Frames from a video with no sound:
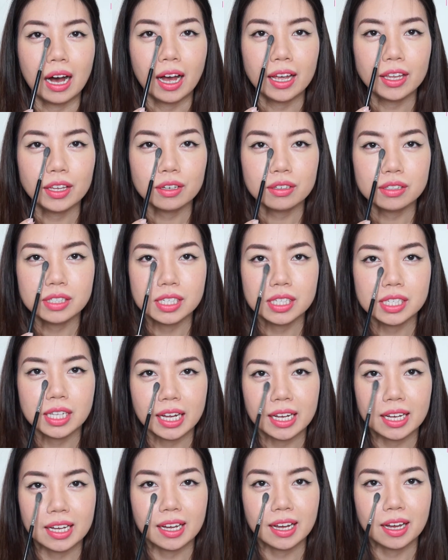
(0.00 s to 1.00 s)
I use this
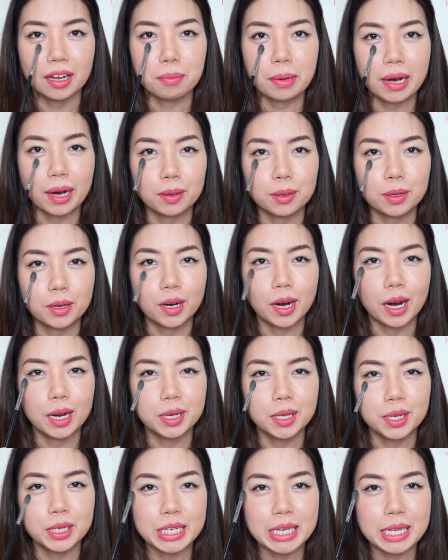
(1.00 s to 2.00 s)
like a powder
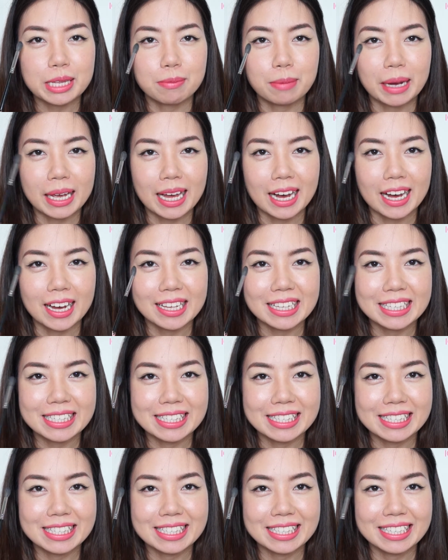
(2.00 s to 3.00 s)
underneath my eyes
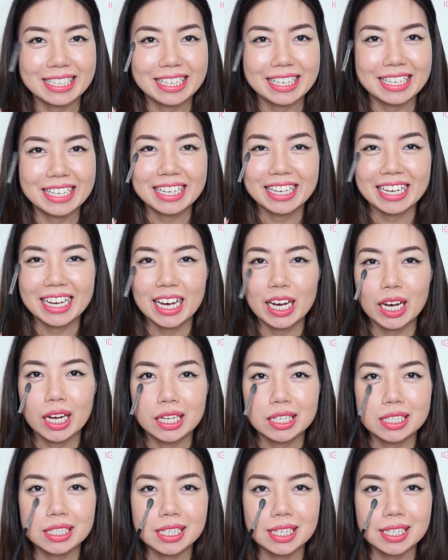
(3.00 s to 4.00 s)

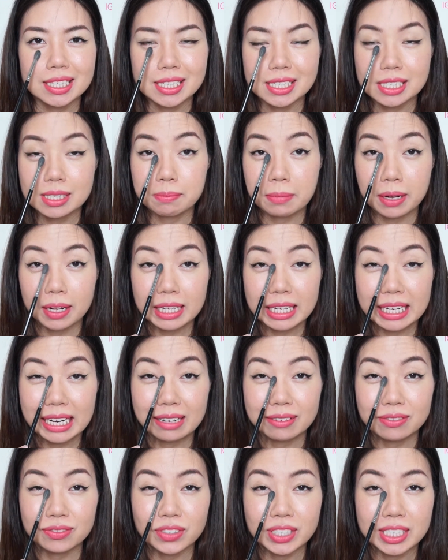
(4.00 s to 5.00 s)
because this is small
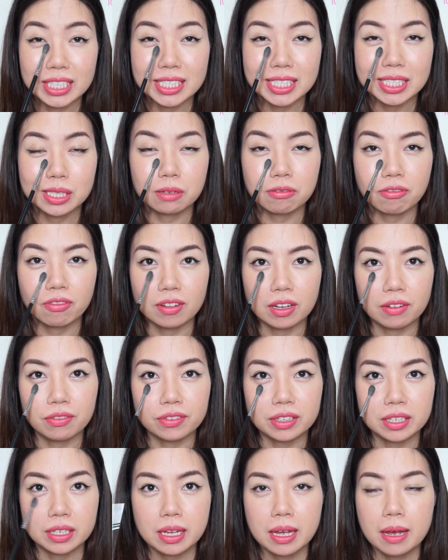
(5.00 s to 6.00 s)
enough and it's
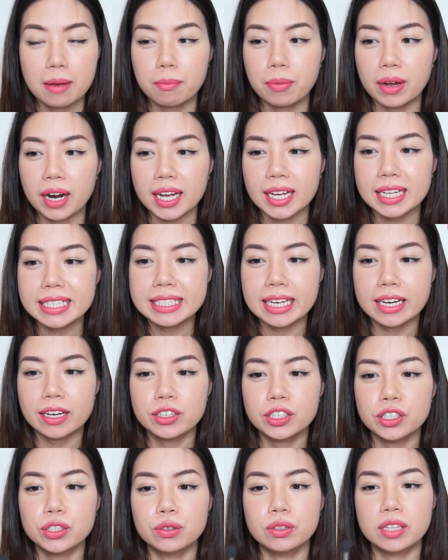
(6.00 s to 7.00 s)
fluffy. But I can tell
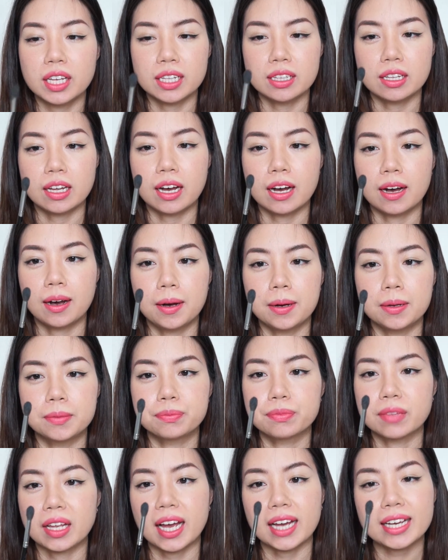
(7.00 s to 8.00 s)
you that
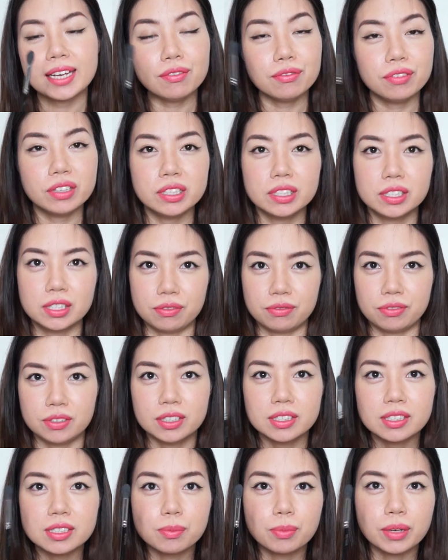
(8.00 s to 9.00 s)
I can feel the
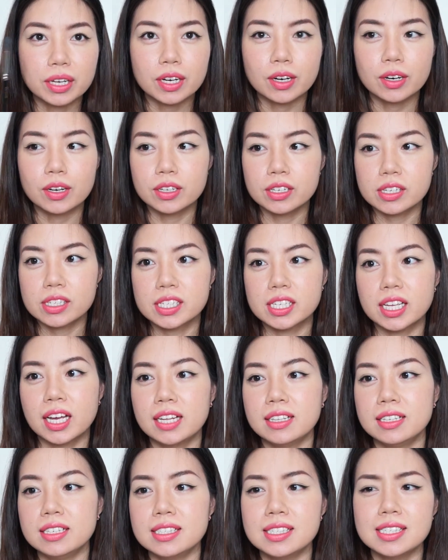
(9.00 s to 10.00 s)
difference because
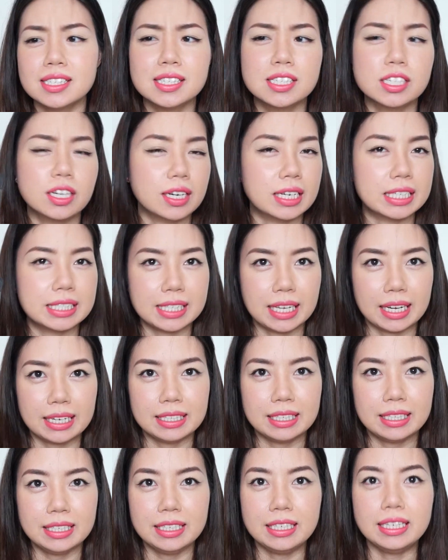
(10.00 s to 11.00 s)
this is not
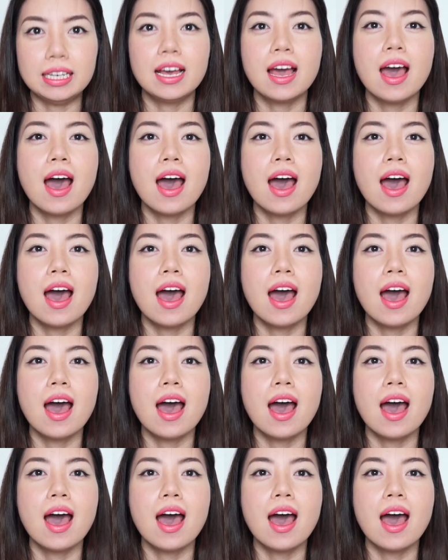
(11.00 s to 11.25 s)
exactly